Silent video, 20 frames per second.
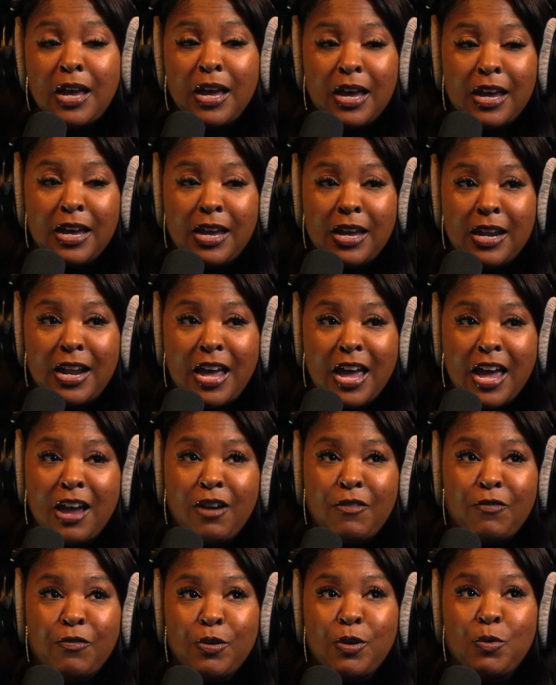and
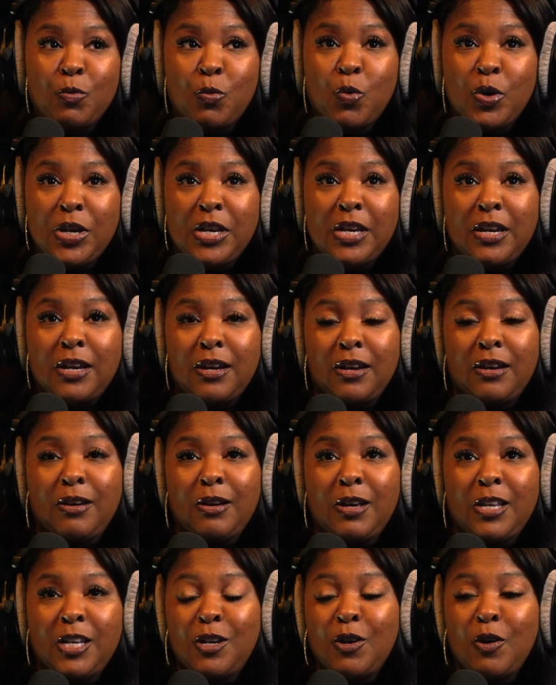every week
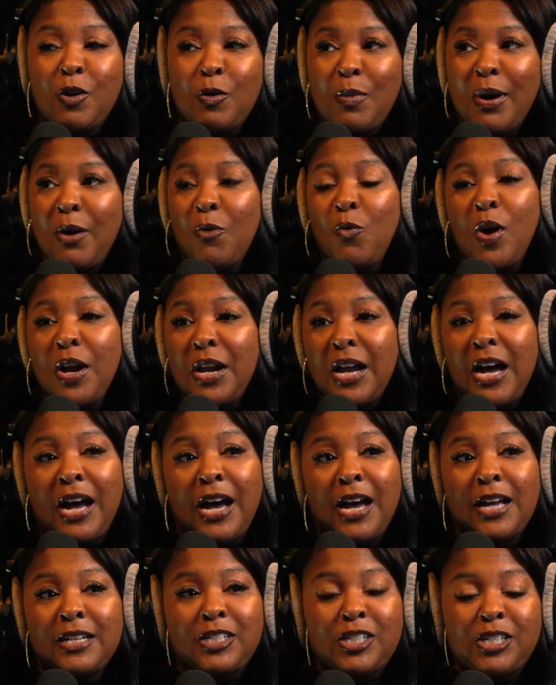you know, my one
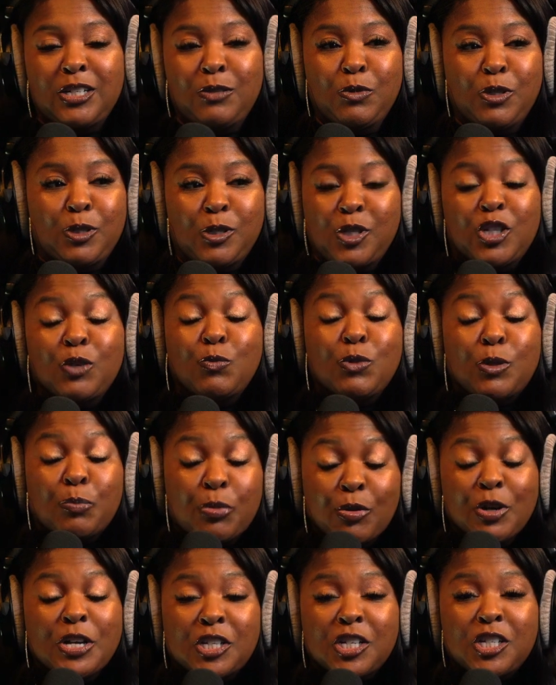aunt, she would she would
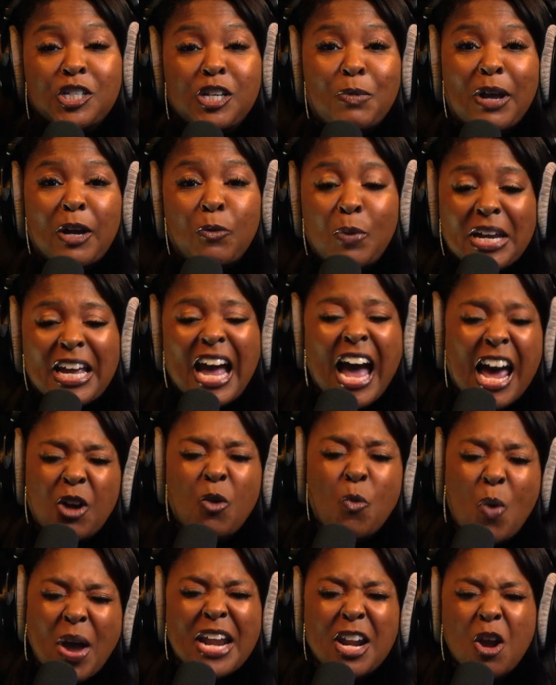preach and she'd be like, We gotta
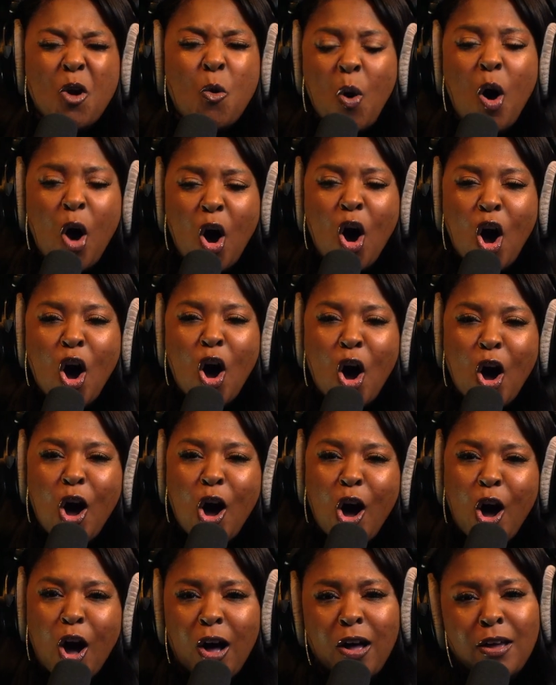win the
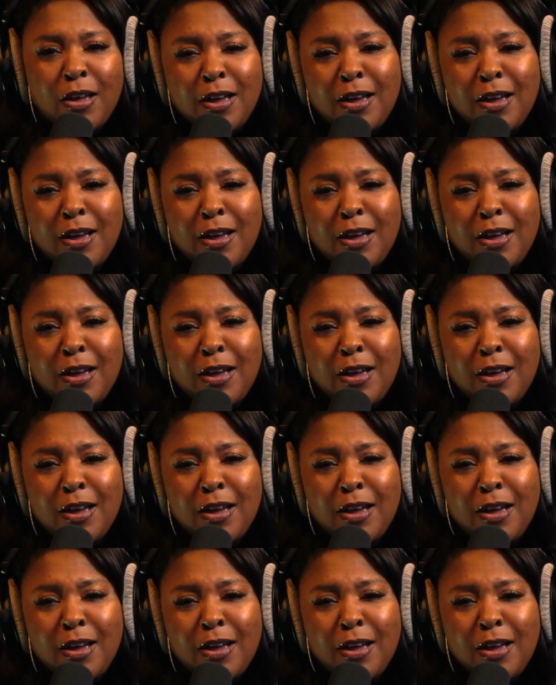war